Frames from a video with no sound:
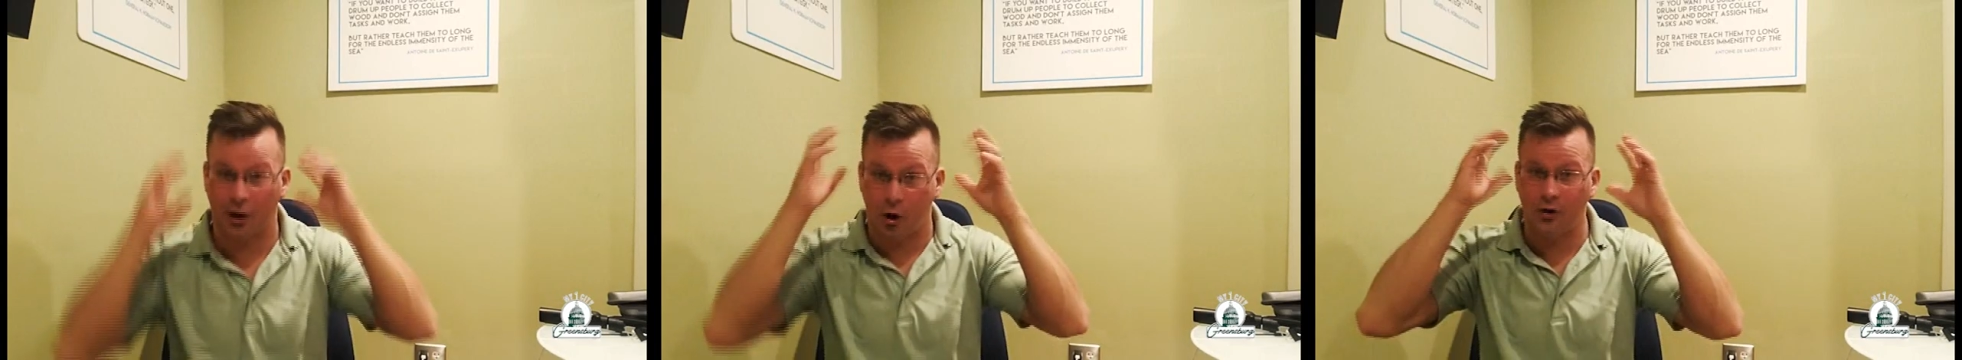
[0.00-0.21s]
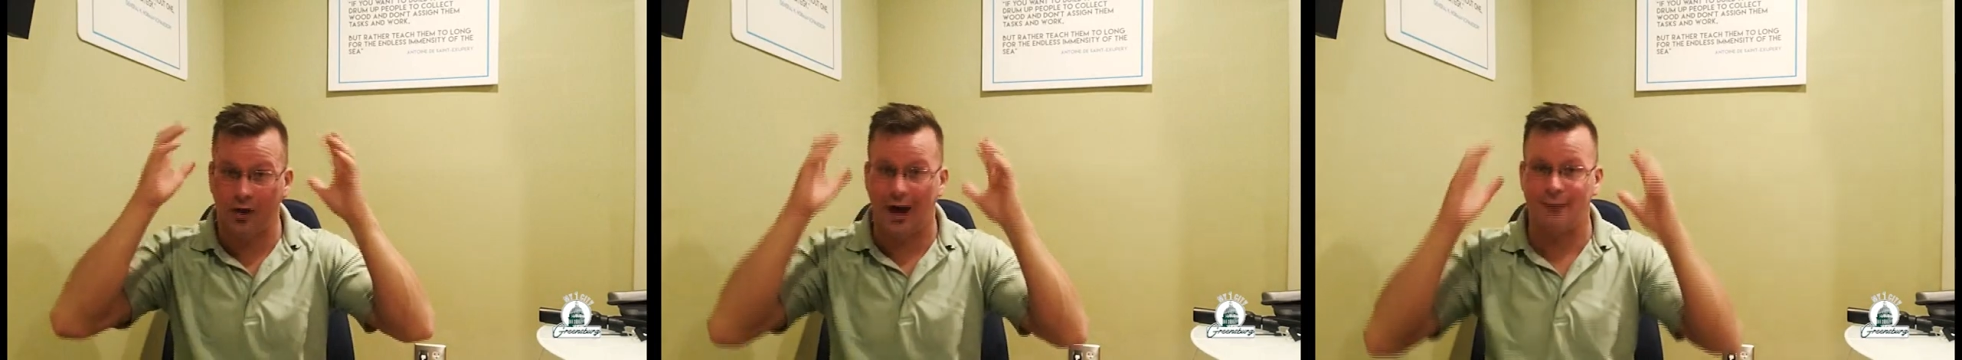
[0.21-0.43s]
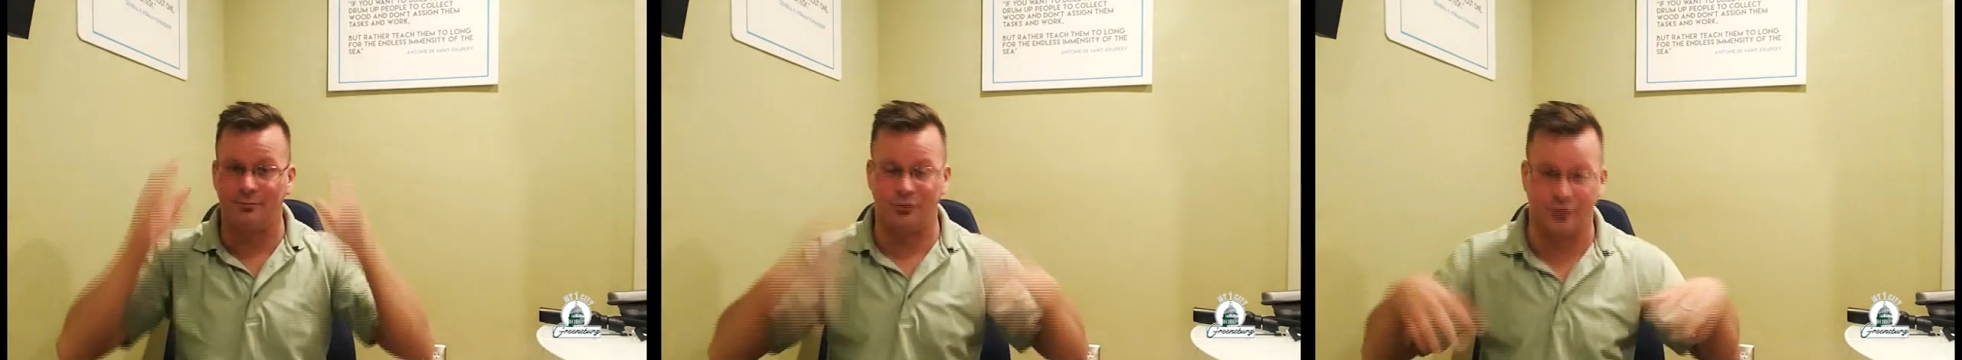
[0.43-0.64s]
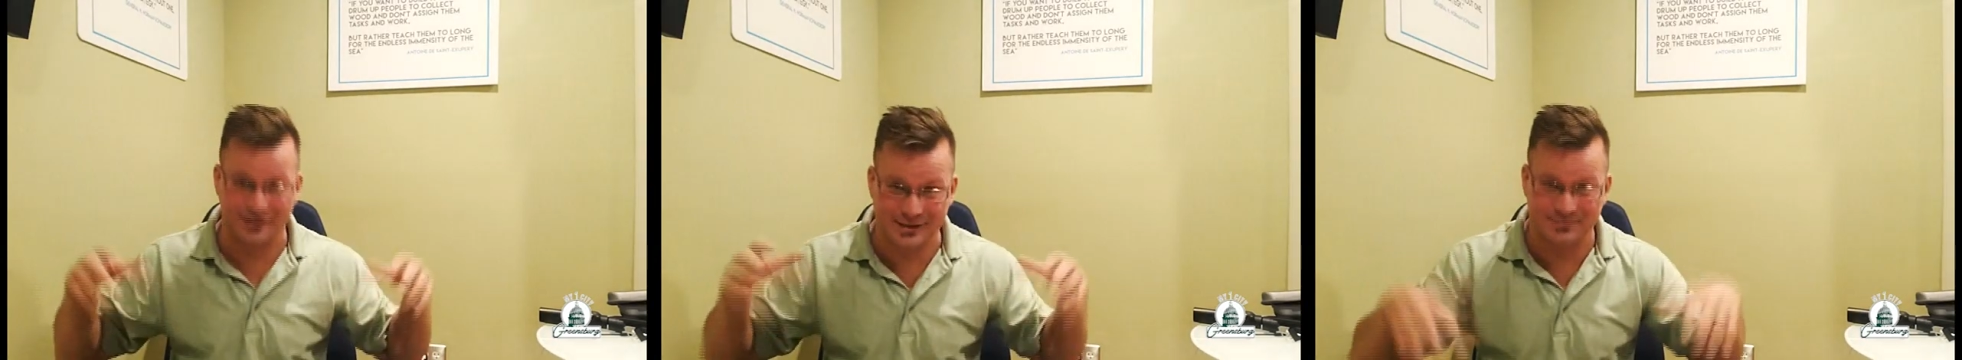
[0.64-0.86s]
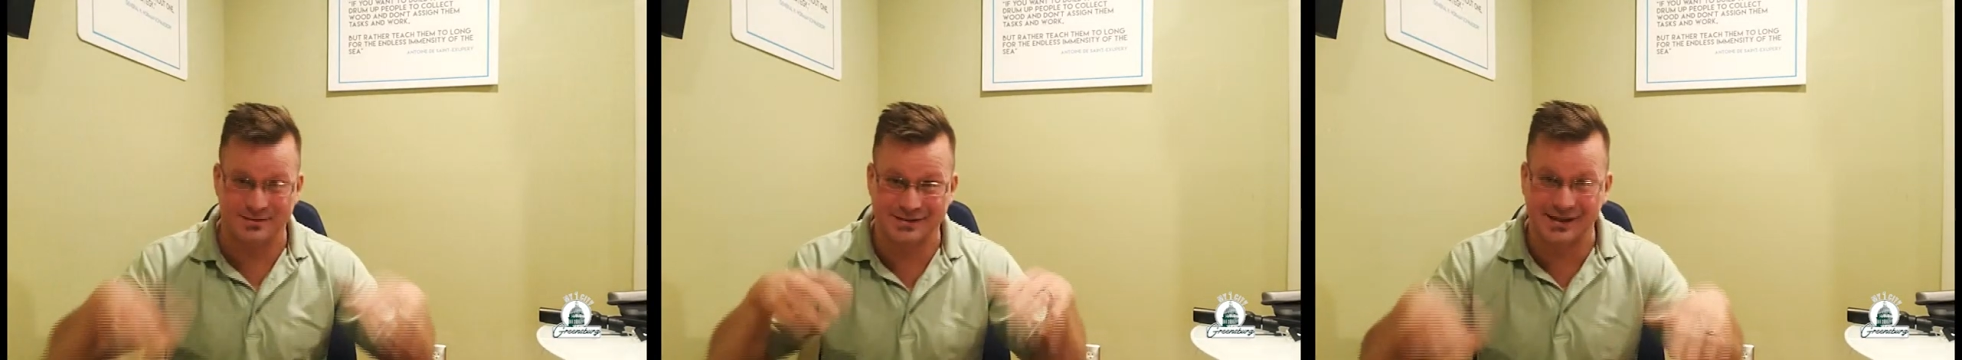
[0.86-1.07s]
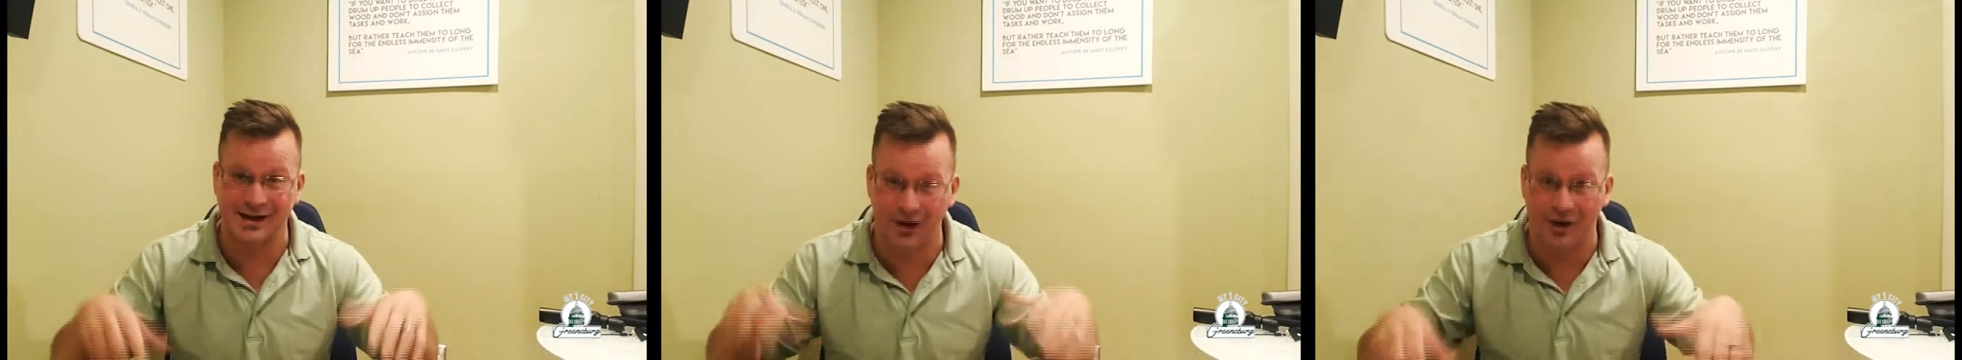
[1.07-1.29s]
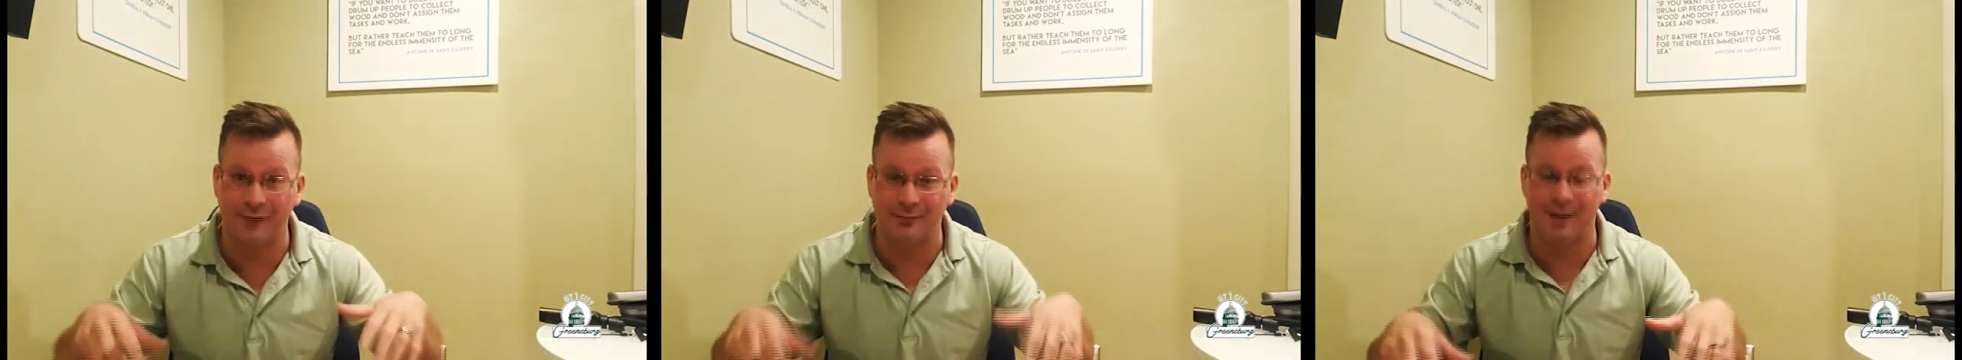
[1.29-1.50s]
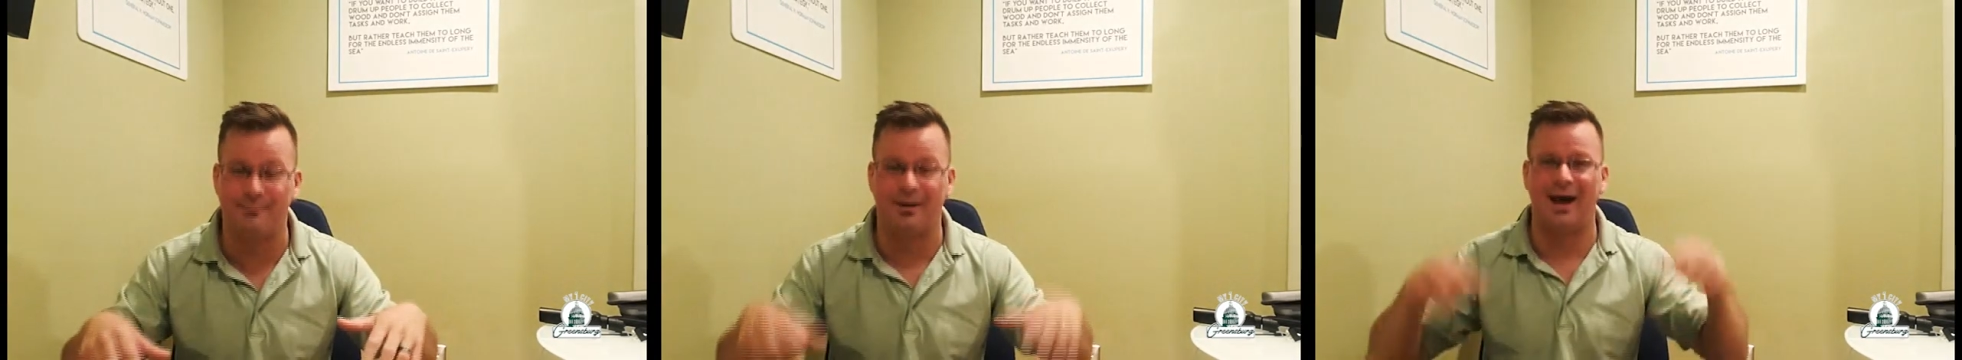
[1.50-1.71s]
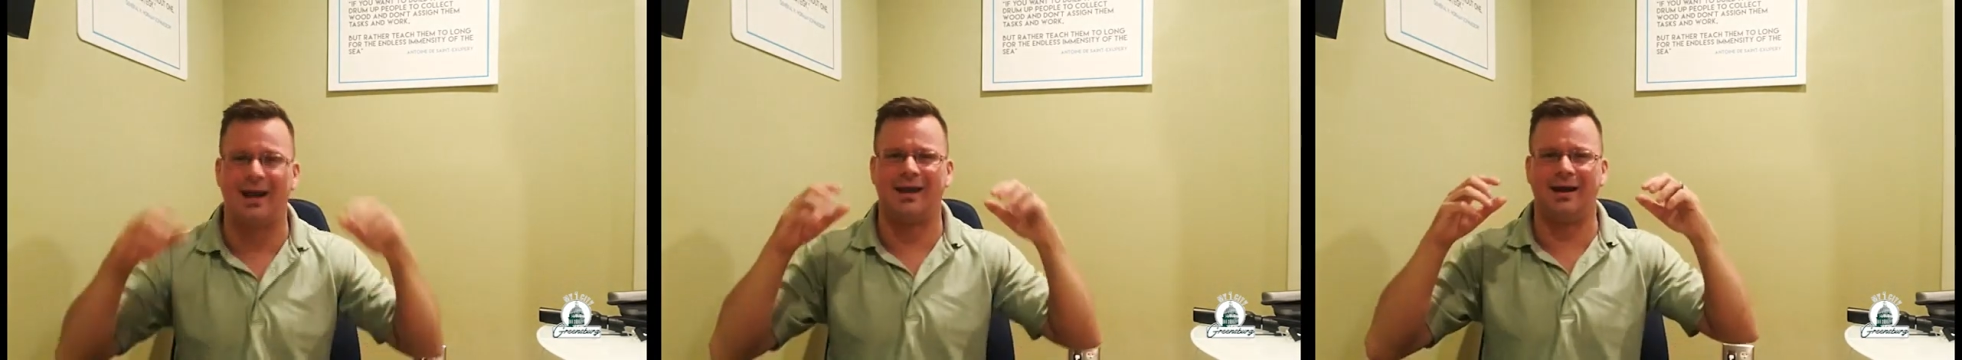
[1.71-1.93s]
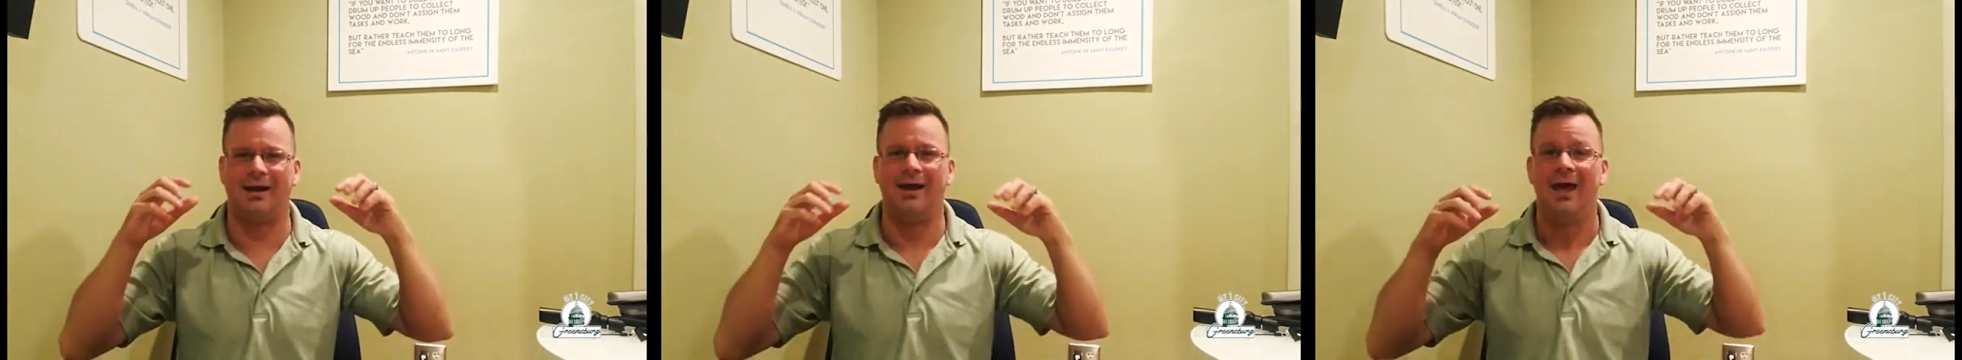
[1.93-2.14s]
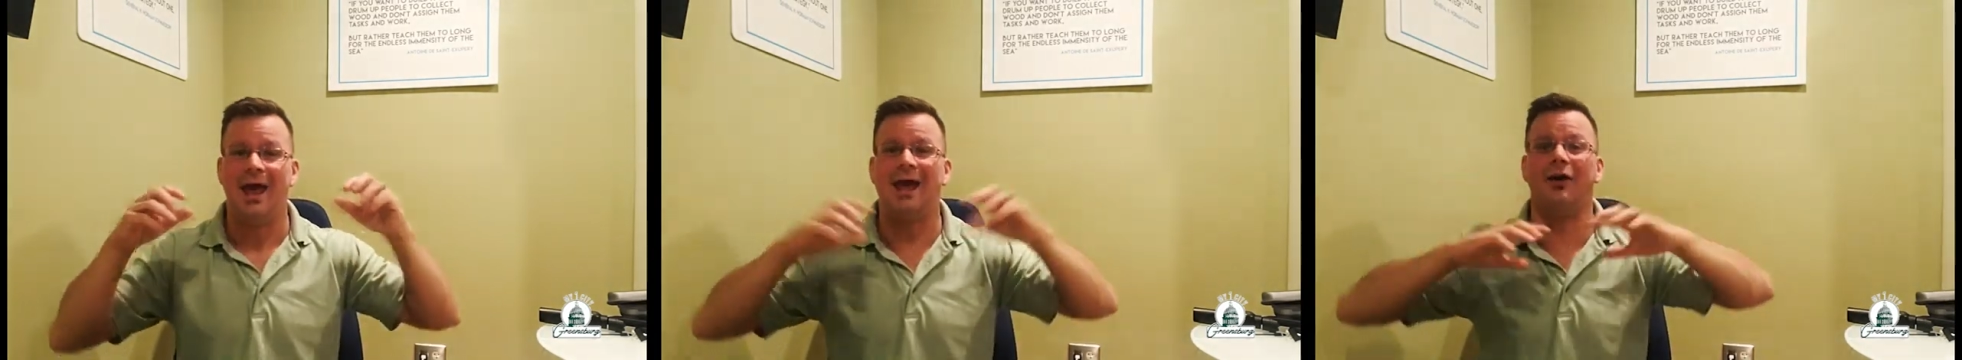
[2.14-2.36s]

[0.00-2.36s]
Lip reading: All I'm doing is I'm sitting on my bike, and